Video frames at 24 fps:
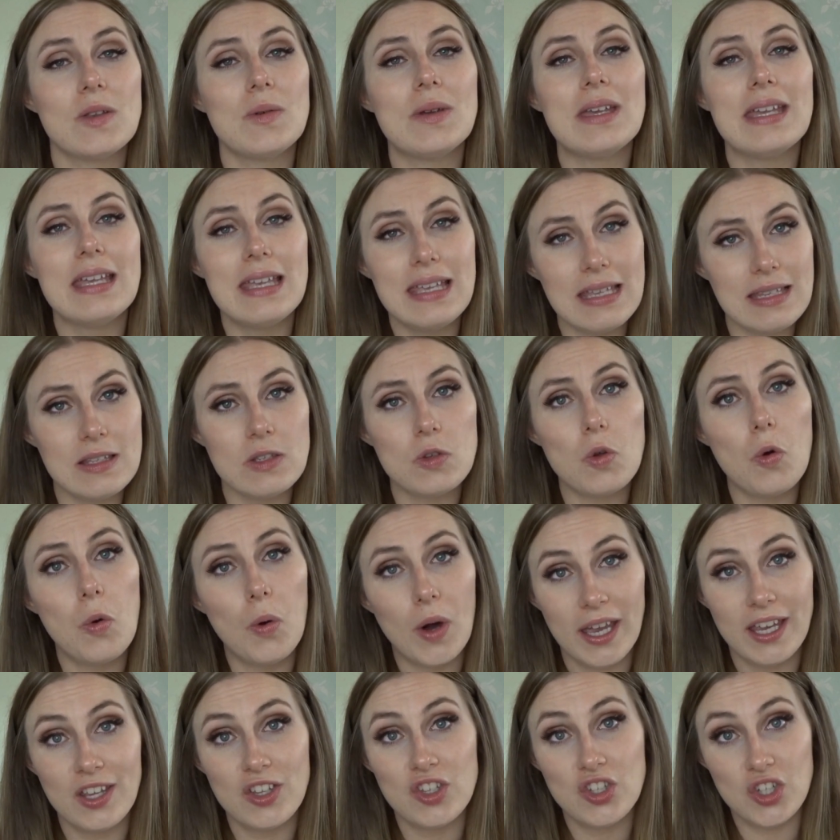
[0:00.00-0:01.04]
it is
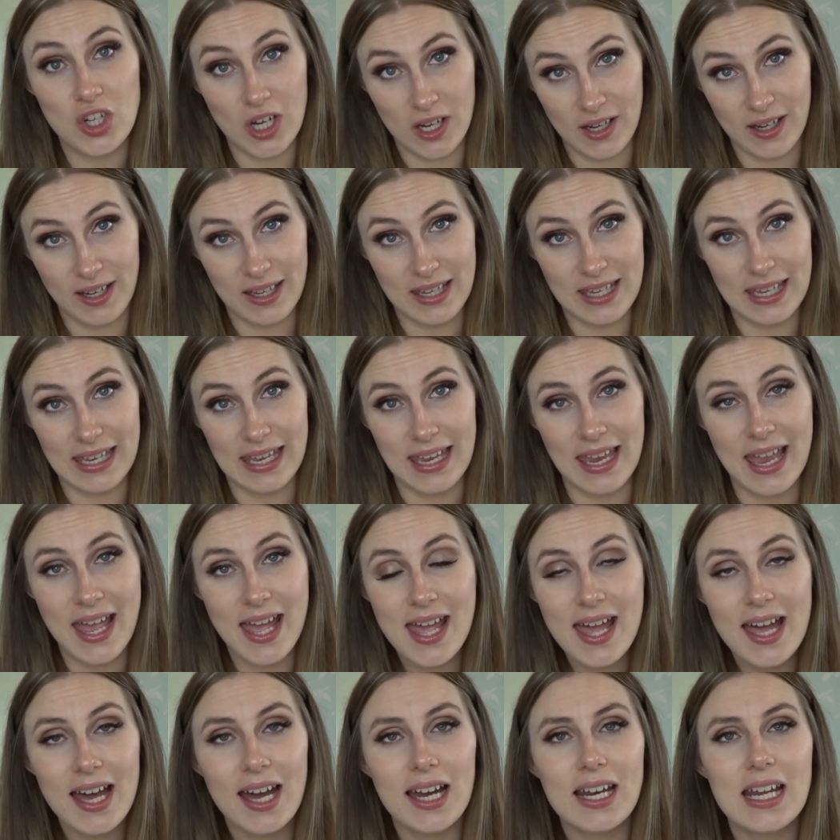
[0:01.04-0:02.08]
quite chunky,
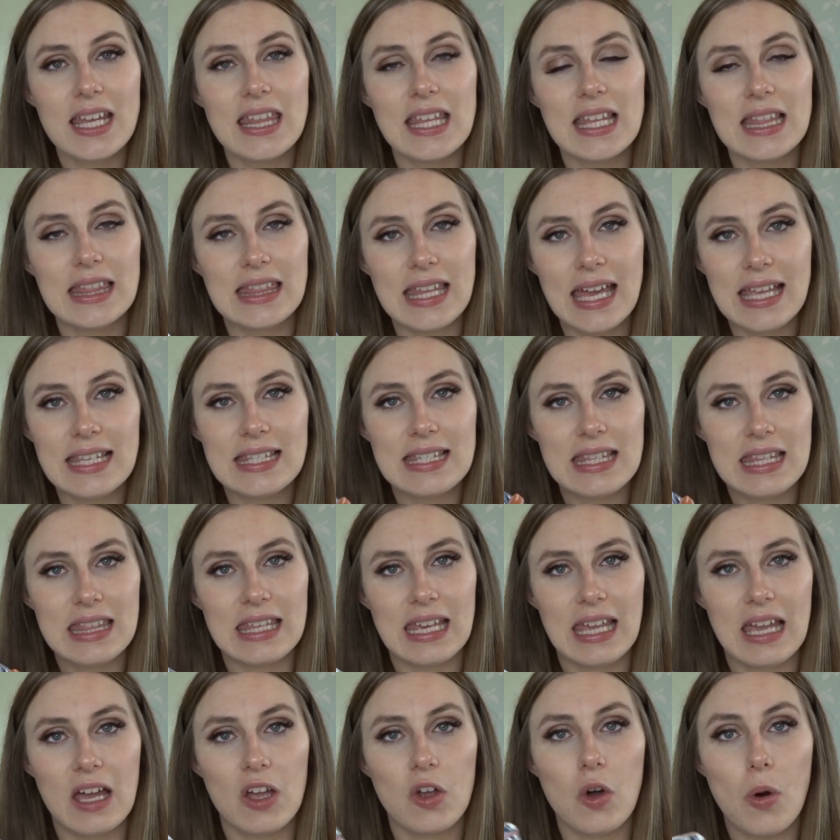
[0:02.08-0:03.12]
and I think that's the
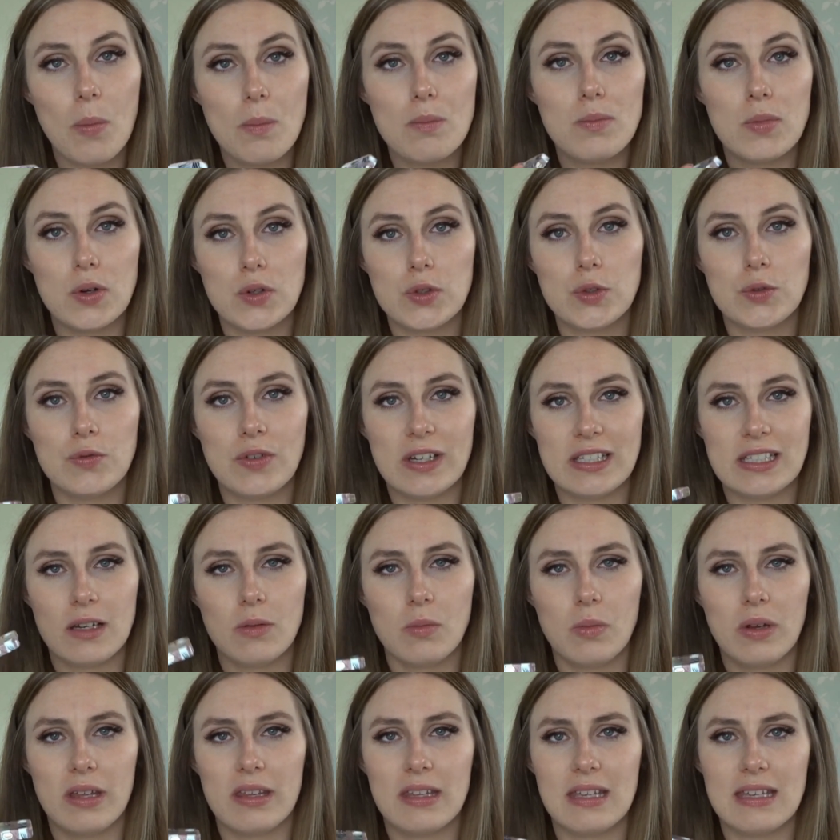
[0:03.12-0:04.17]
thing I got most fed up
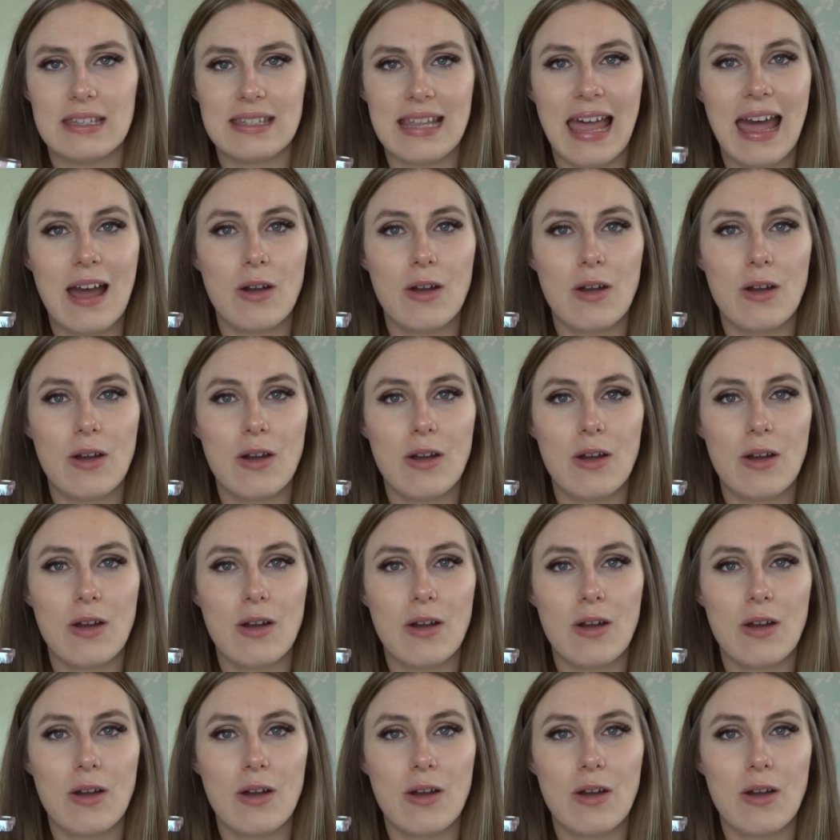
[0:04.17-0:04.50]
with, is how